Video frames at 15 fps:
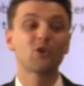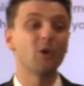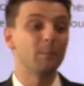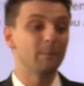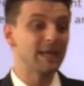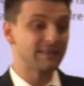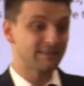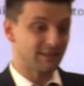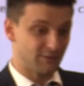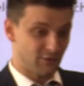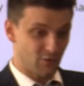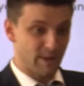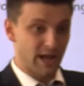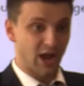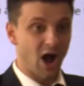
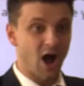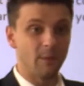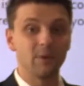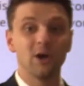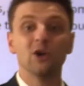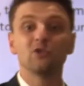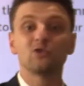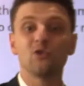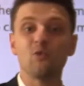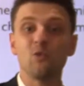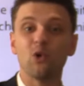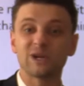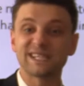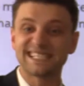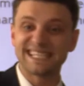committed you become
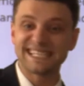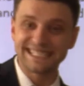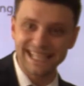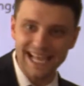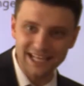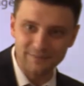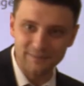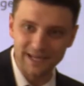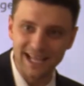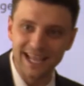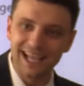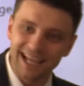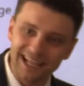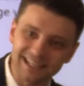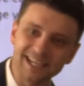towards the
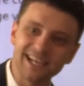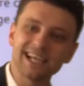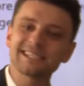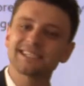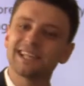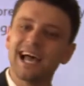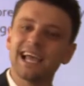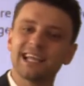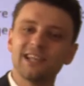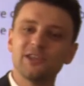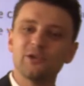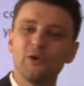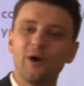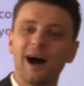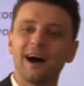statement, and the less
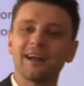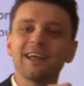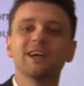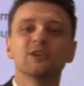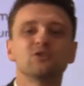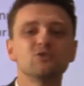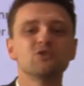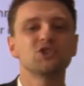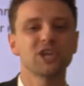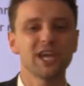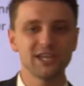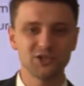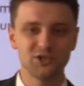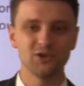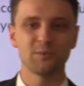likely you are to
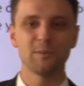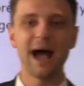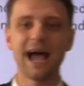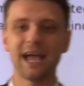change your